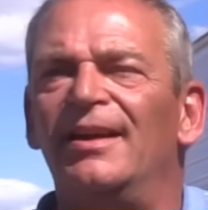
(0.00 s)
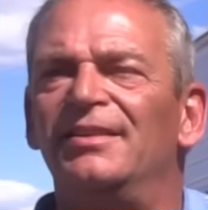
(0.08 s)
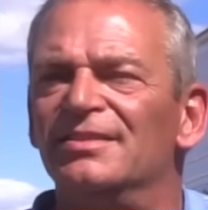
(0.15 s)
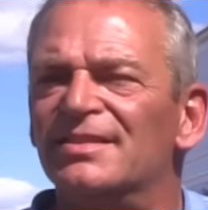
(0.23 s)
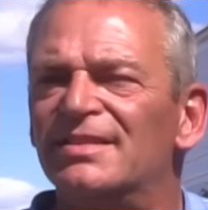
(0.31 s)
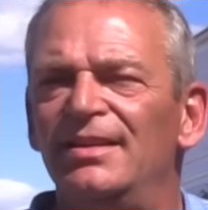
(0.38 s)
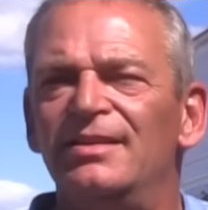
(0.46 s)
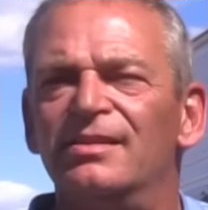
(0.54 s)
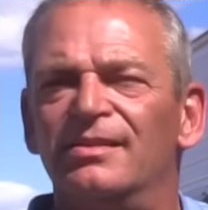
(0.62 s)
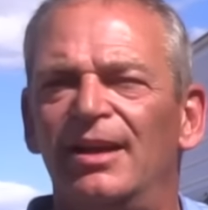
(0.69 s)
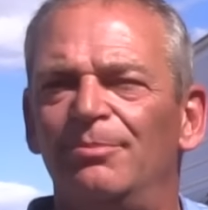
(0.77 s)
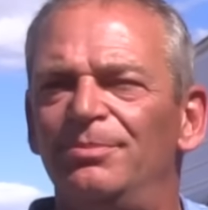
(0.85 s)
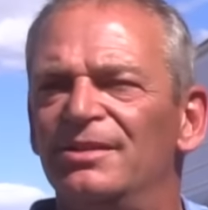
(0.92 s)
I can
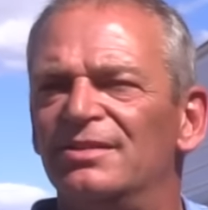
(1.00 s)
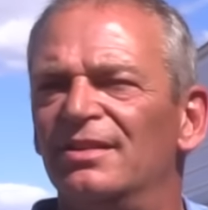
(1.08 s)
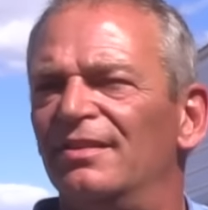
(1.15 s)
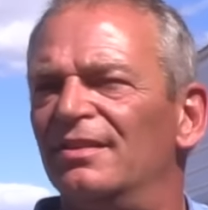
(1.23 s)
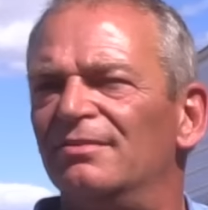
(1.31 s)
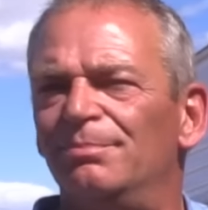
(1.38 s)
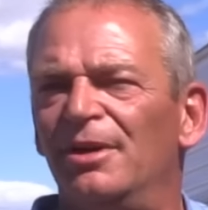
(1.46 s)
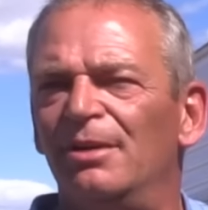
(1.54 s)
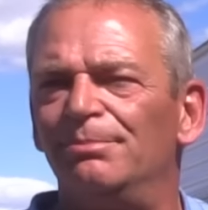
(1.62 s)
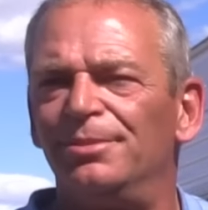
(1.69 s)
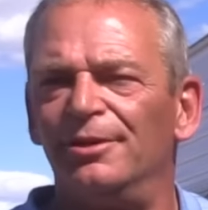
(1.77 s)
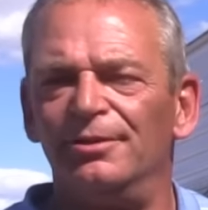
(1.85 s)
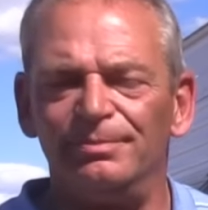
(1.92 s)
C-clamp it to the
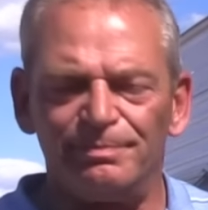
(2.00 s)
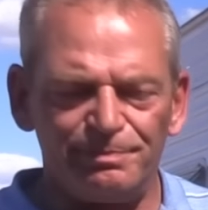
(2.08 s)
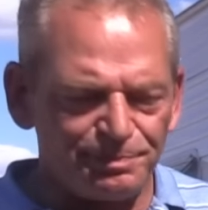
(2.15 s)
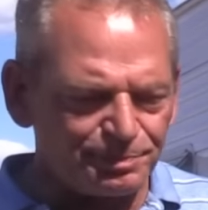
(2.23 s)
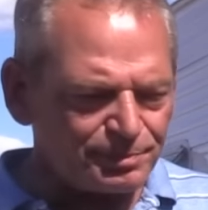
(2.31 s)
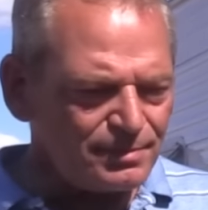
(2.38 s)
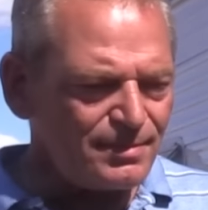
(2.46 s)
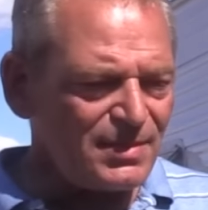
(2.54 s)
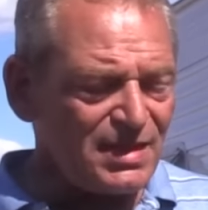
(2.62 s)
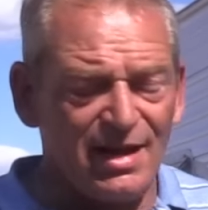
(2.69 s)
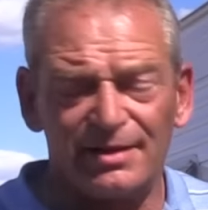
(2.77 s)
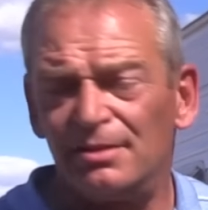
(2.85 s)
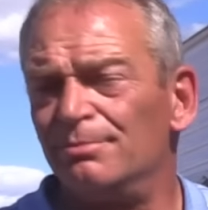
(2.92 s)
bumper.
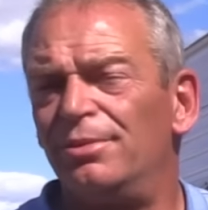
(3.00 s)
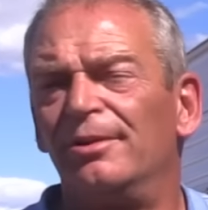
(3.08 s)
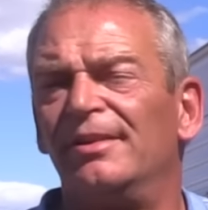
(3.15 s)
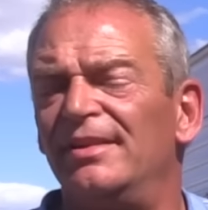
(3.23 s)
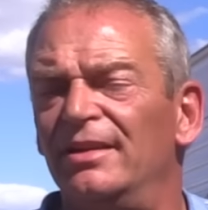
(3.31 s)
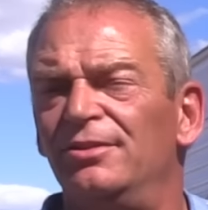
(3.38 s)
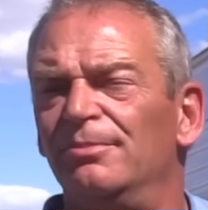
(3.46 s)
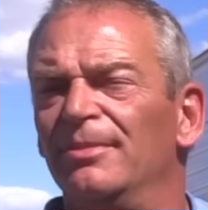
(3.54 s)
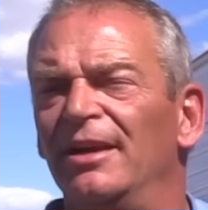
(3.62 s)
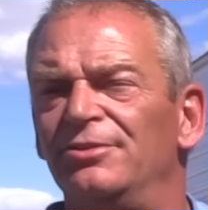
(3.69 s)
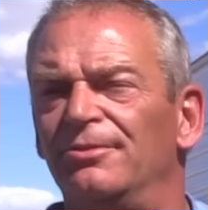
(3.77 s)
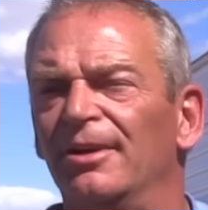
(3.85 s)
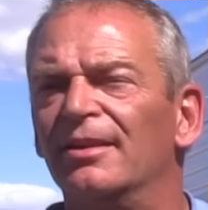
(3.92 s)
I can put it under
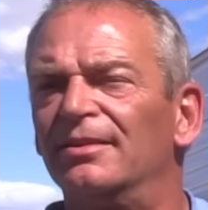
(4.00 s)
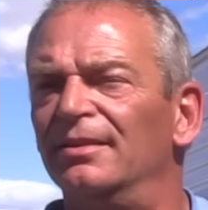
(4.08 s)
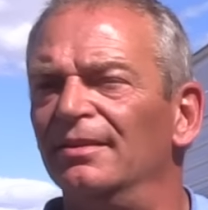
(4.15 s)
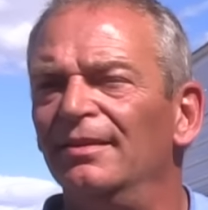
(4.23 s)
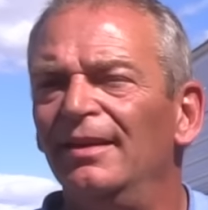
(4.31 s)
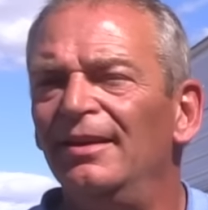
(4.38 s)
my truck.